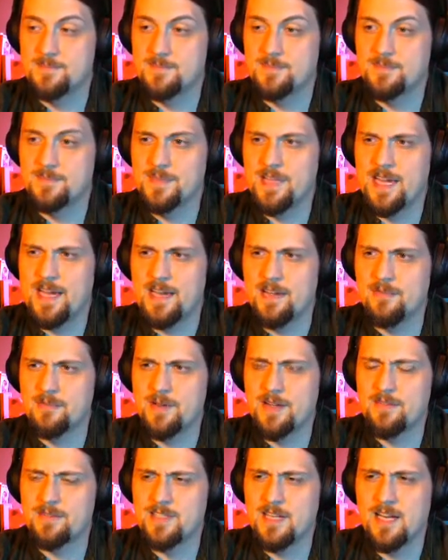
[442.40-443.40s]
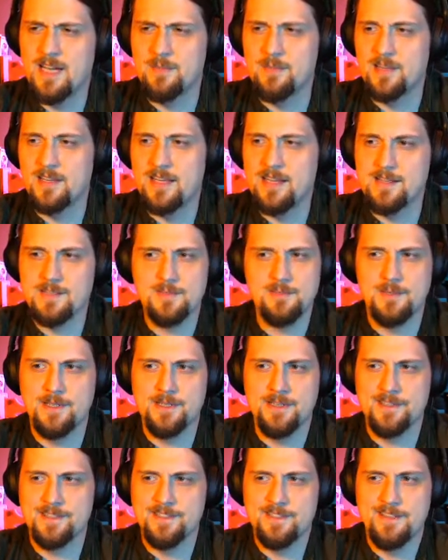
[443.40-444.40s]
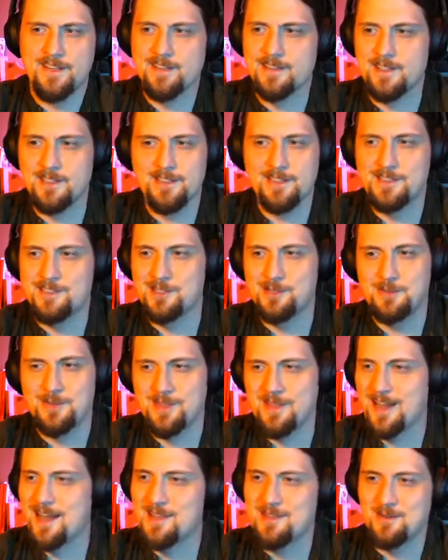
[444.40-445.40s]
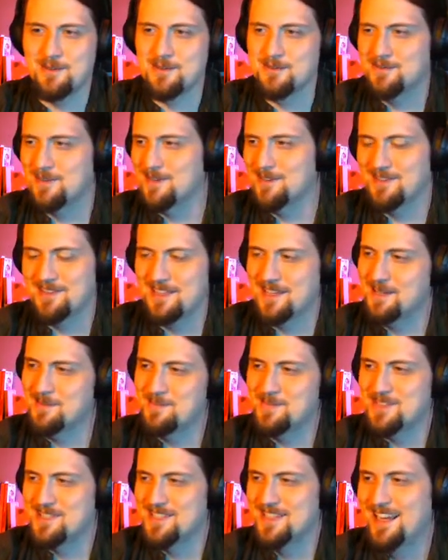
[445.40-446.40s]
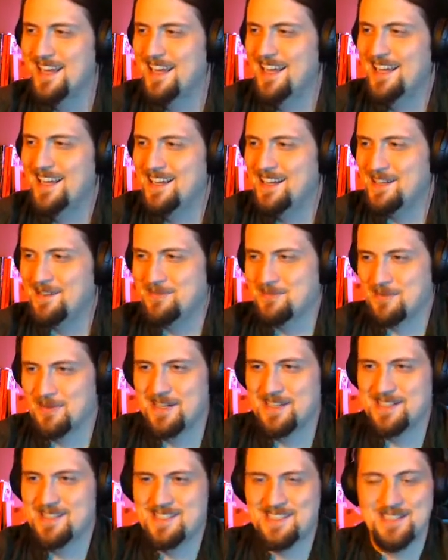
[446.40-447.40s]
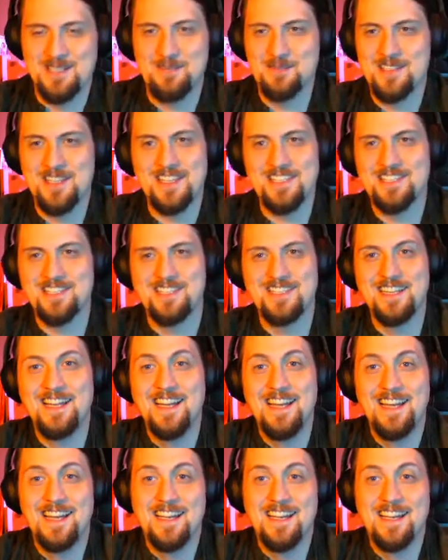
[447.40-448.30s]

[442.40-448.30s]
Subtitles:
yeah, if we have time, the last one has nothing to do with either of our themes of rings and obsession.